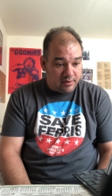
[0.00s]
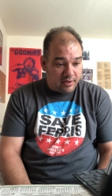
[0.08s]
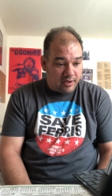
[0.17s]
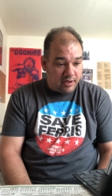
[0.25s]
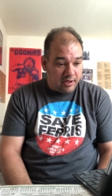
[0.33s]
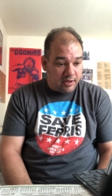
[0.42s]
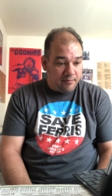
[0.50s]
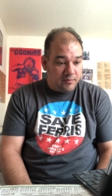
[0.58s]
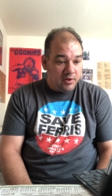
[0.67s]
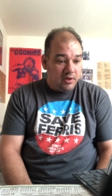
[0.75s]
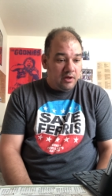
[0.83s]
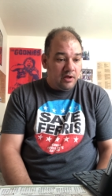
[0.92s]
Um,
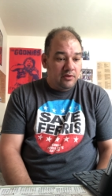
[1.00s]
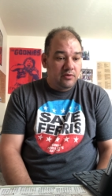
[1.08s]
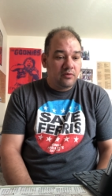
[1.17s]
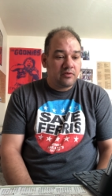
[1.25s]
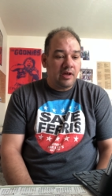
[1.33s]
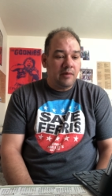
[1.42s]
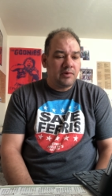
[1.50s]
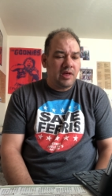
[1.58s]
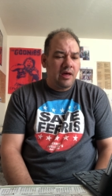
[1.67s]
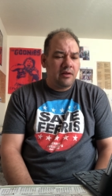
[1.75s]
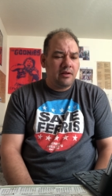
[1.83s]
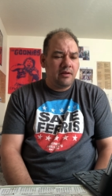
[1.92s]
a two-time
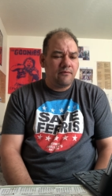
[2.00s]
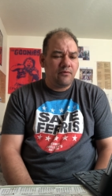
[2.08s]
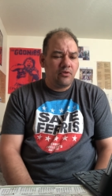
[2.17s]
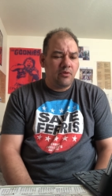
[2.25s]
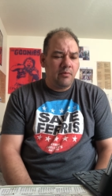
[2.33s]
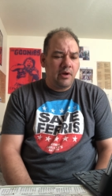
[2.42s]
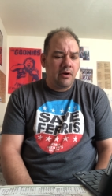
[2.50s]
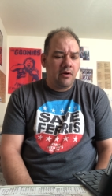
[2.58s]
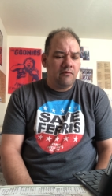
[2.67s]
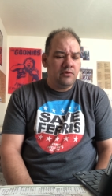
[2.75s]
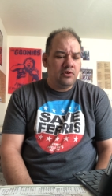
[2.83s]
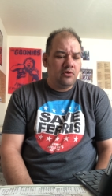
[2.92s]
candidate for the mayor
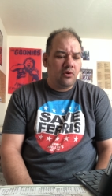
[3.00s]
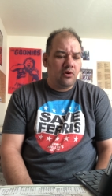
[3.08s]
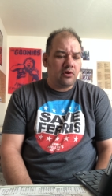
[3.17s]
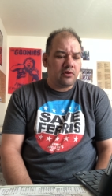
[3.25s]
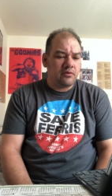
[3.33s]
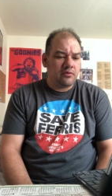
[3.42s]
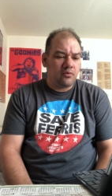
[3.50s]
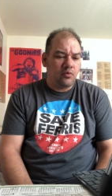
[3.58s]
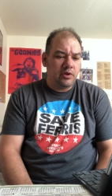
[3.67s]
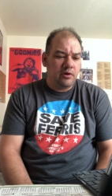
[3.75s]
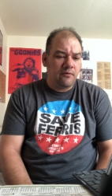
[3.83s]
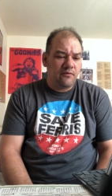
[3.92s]
of New York,
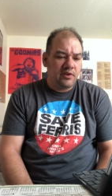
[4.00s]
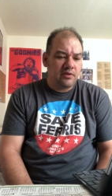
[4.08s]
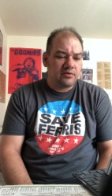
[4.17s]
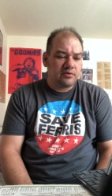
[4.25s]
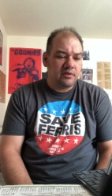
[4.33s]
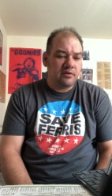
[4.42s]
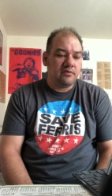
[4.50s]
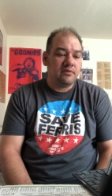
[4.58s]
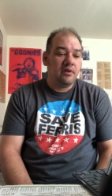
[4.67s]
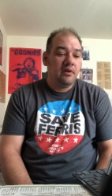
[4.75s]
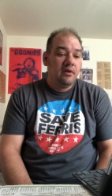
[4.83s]
Weiner finished his